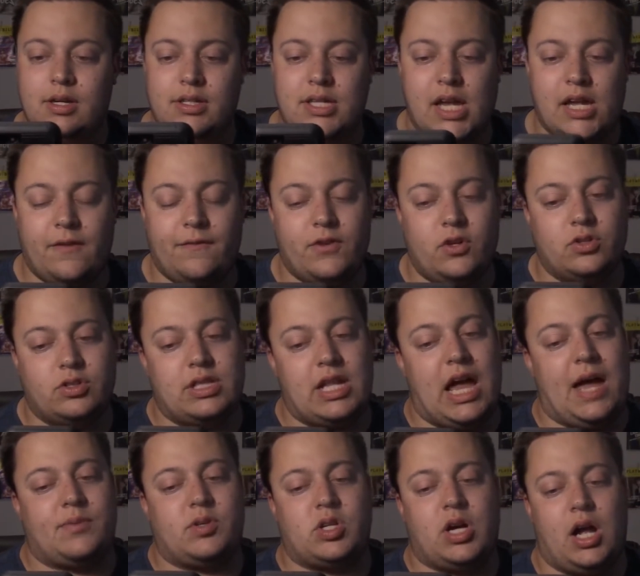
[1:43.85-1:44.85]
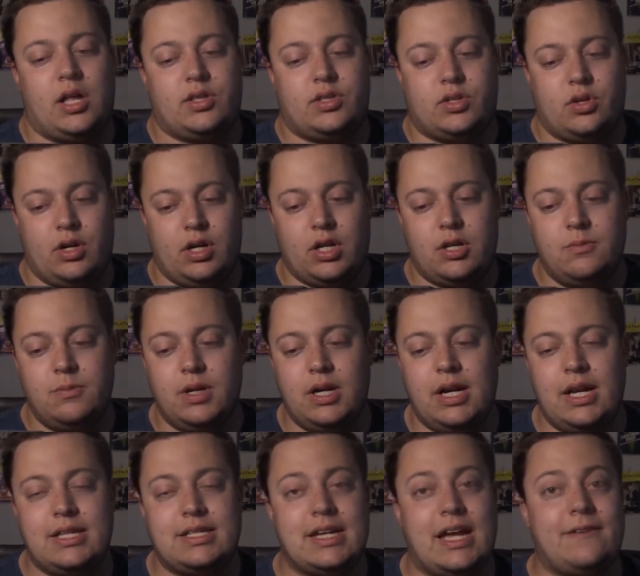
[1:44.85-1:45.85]
Take a few snapshots during
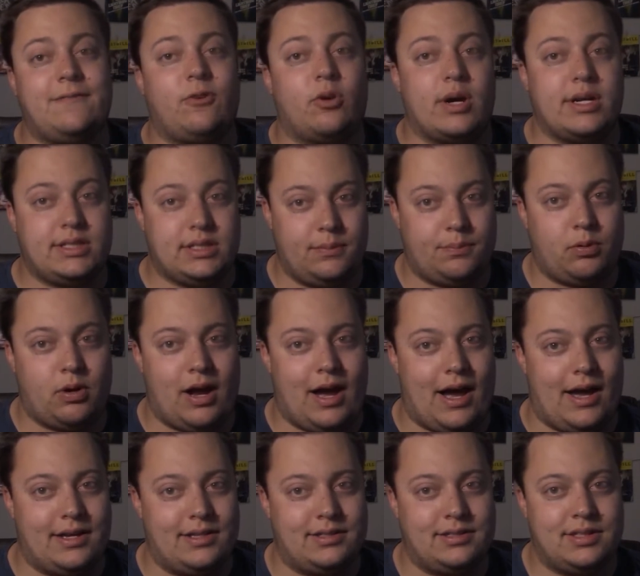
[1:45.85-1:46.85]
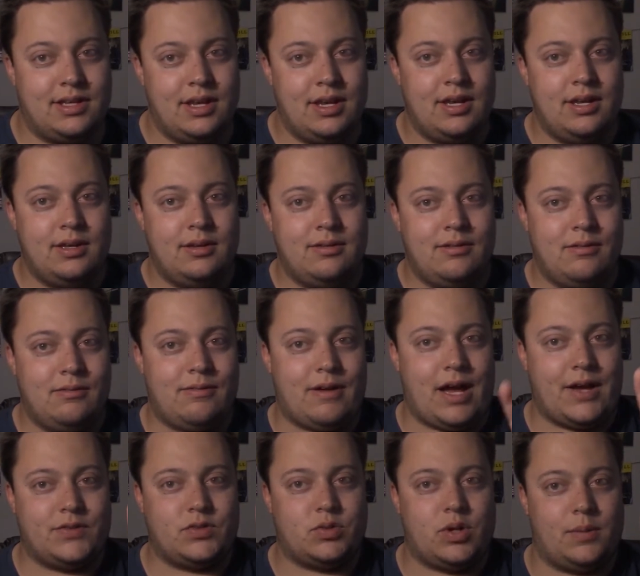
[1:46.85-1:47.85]
Community Day for a surprise.
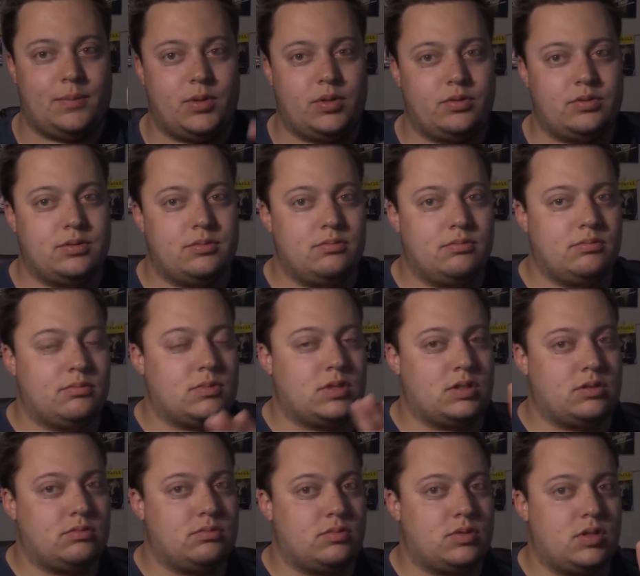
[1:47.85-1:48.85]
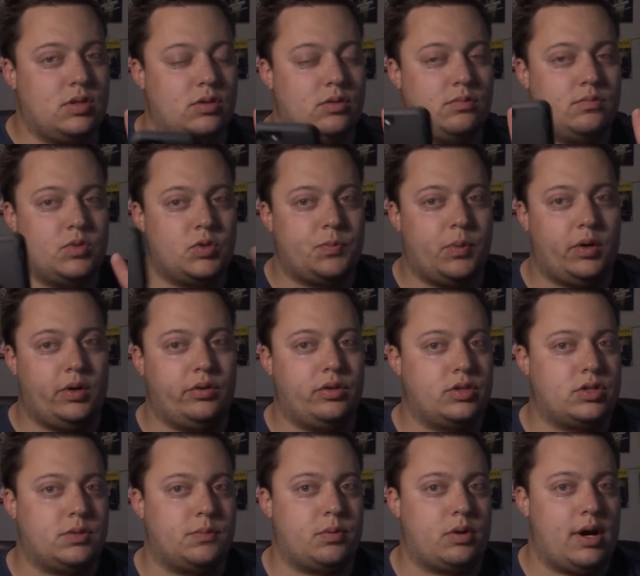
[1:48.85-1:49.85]
Five Swablus, just to spoil
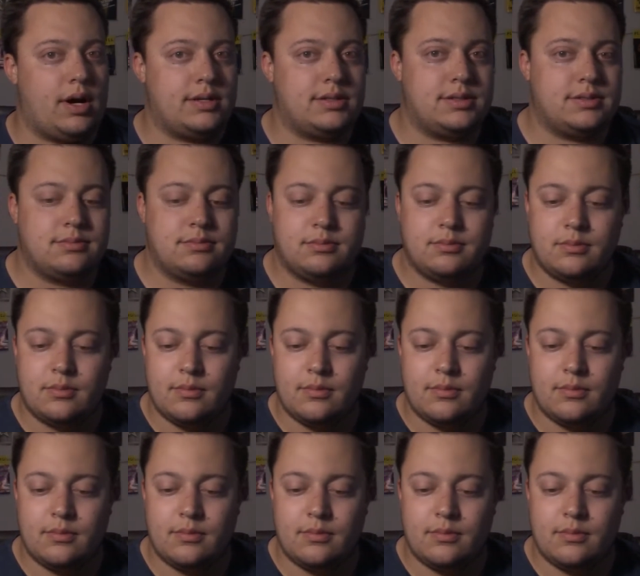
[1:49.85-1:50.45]
the surprise.